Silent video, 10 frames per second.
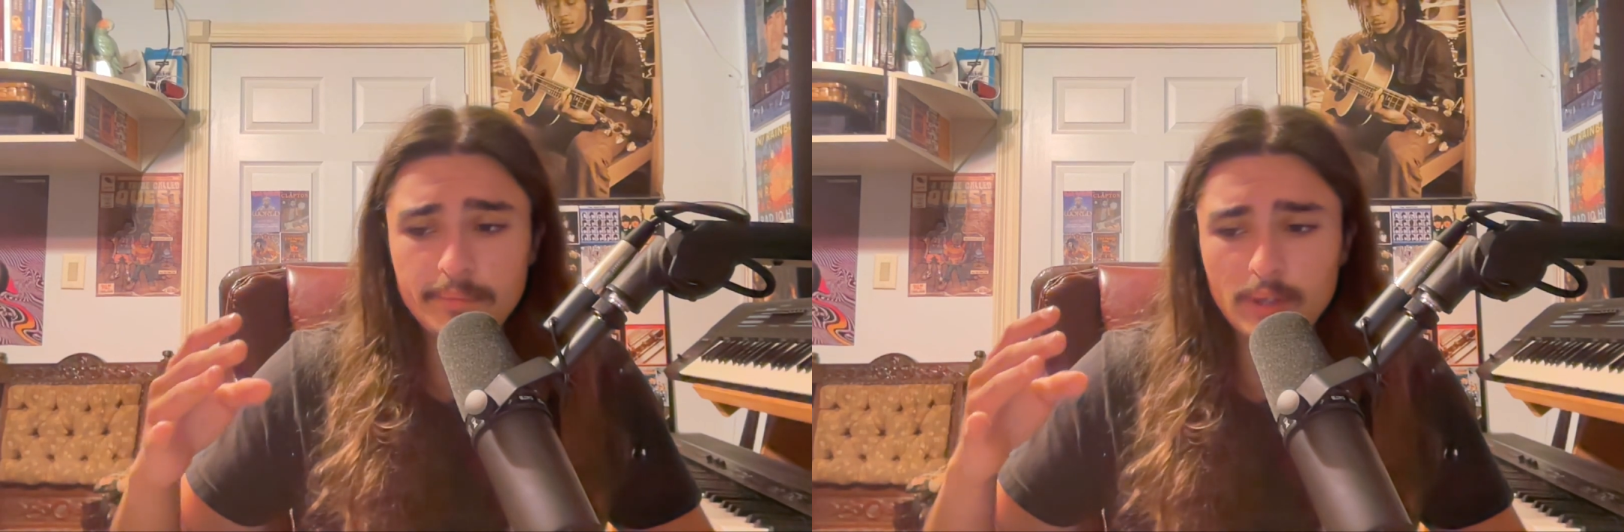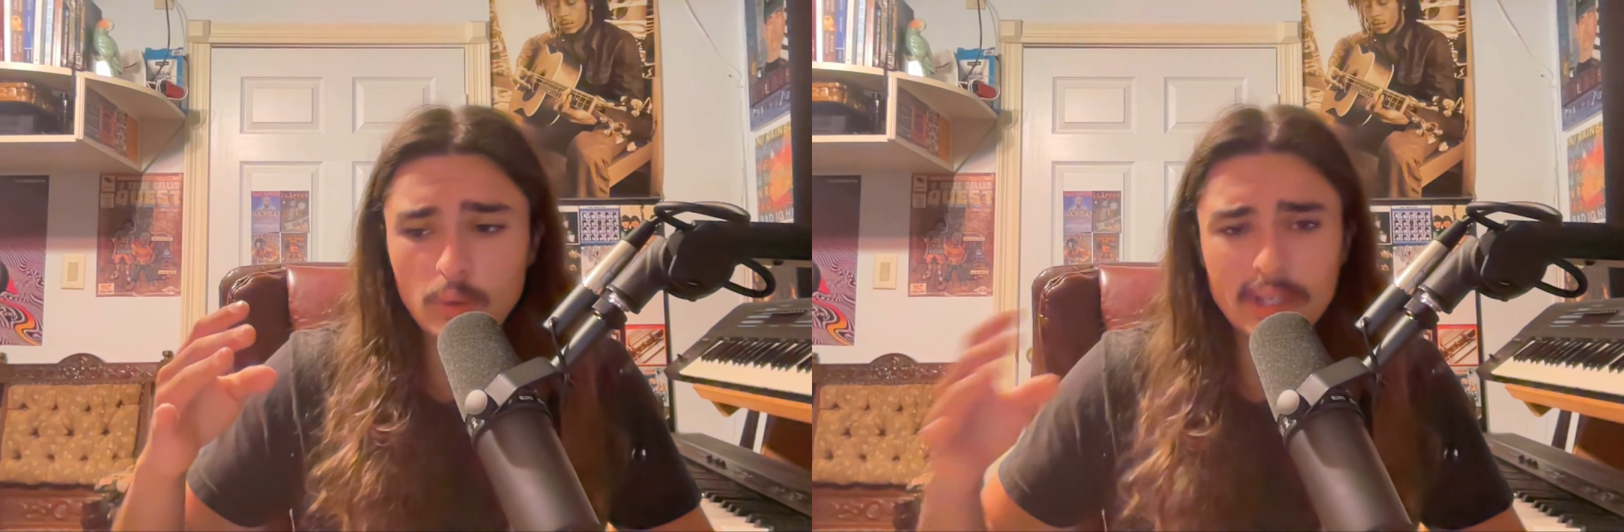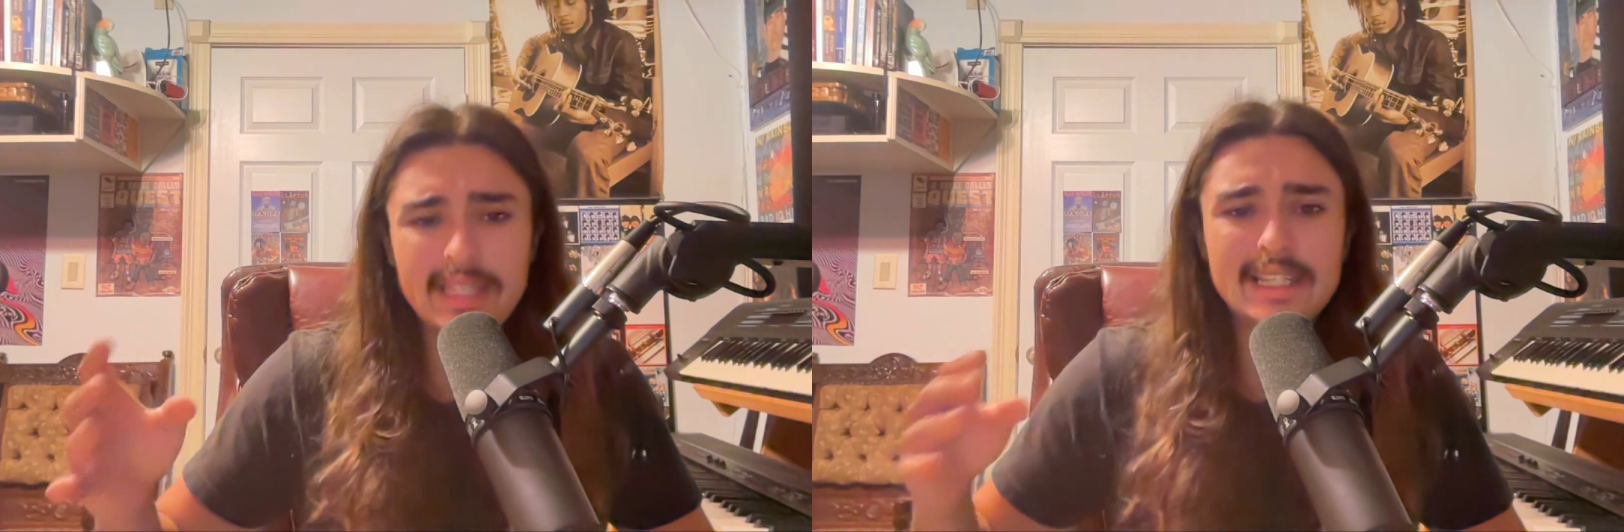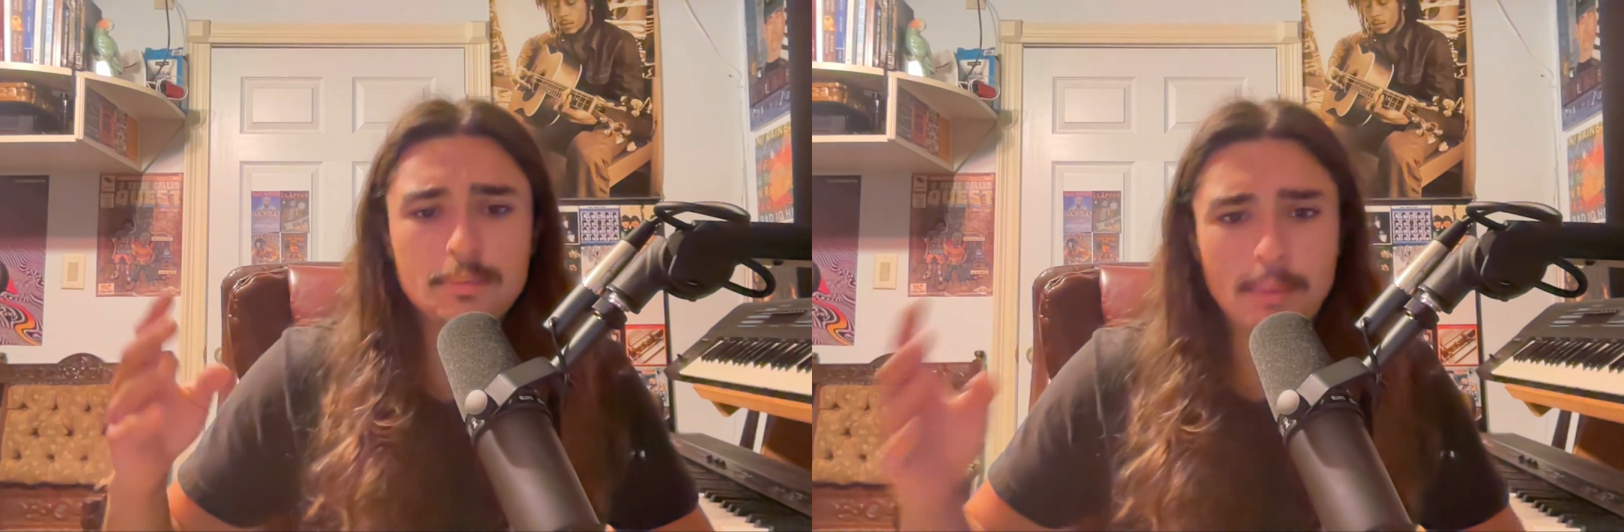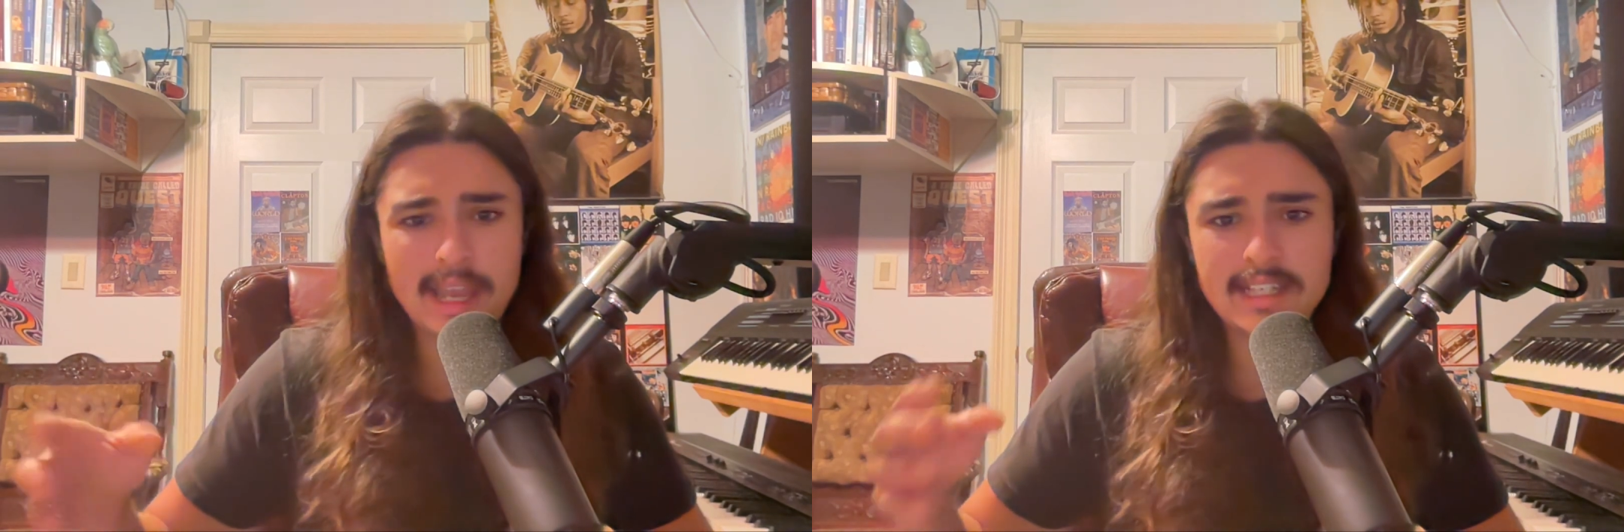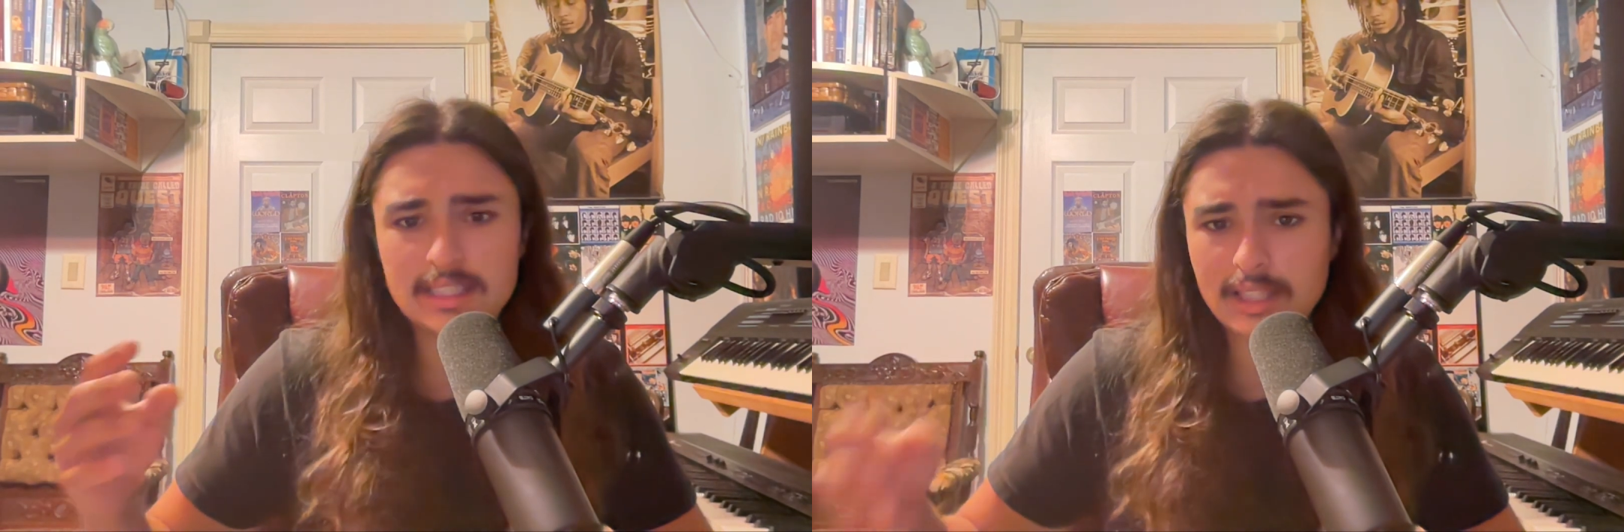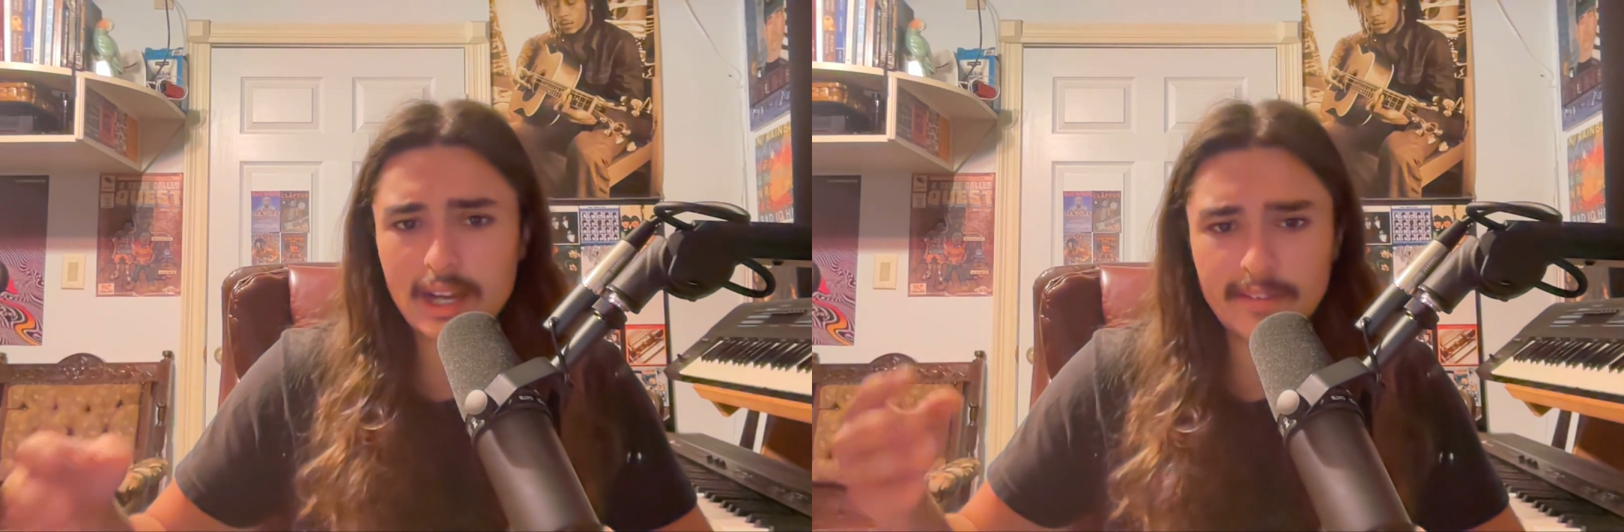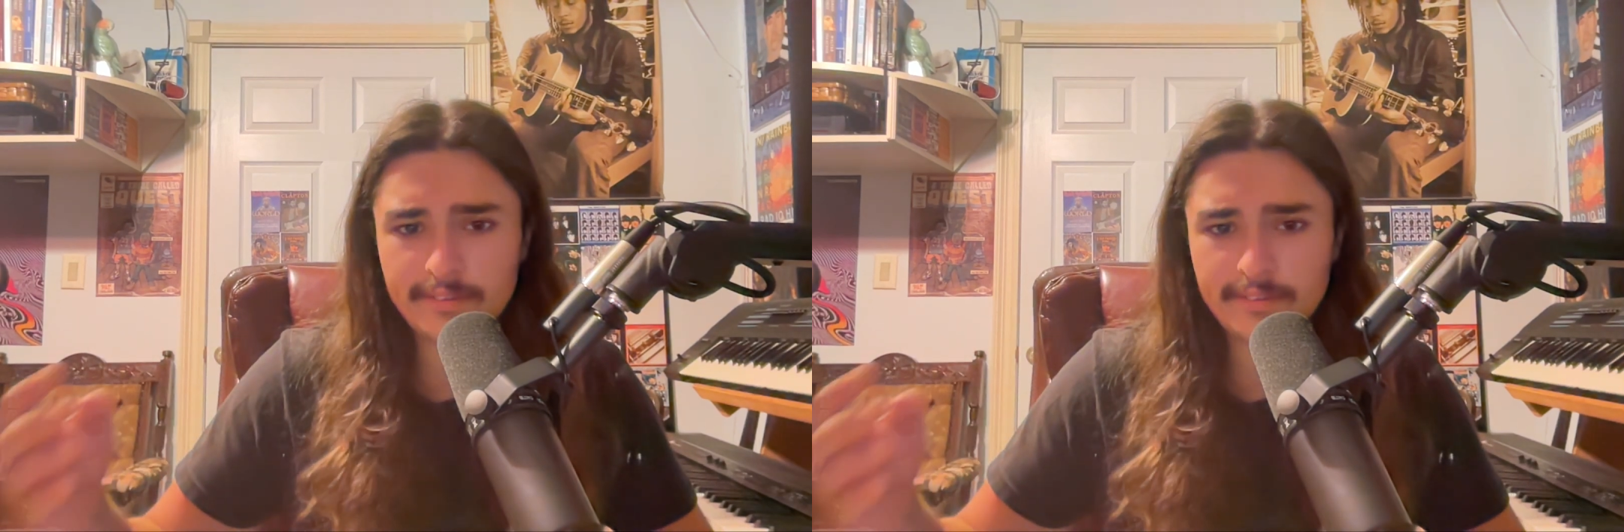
one of these baseline